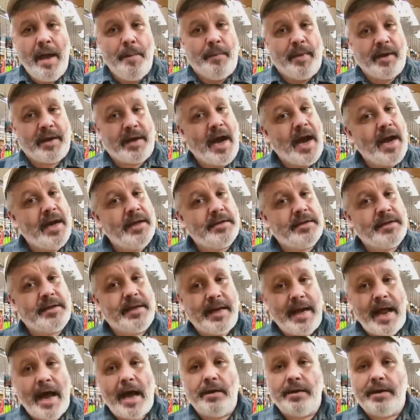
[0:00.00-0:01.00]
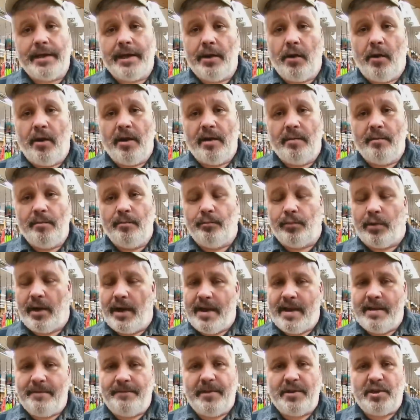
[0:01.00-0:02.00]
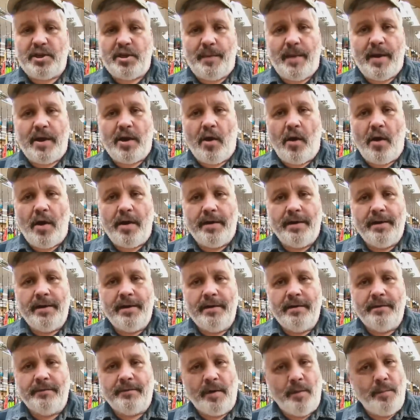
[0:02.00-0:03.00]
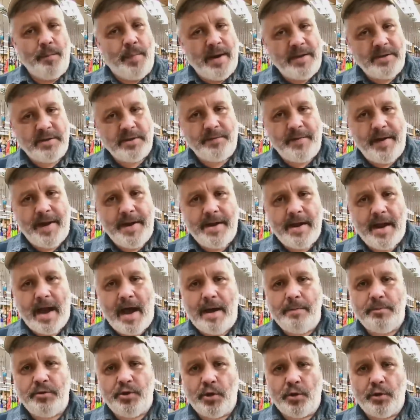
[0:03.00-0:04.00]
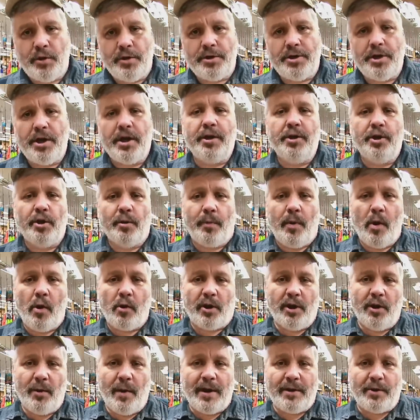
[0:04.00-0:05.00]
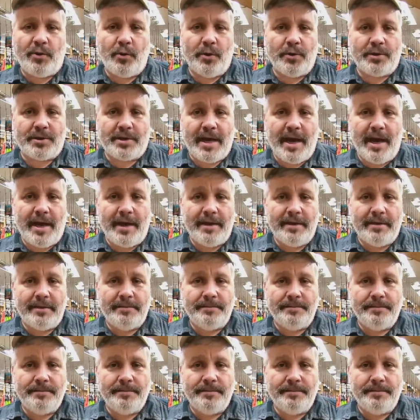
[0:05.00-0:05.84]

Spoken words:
But guys, get out and get on them. Plenty of fish to be caught. From Pennsylvania, I'm George, your Pocono Outdoors guy.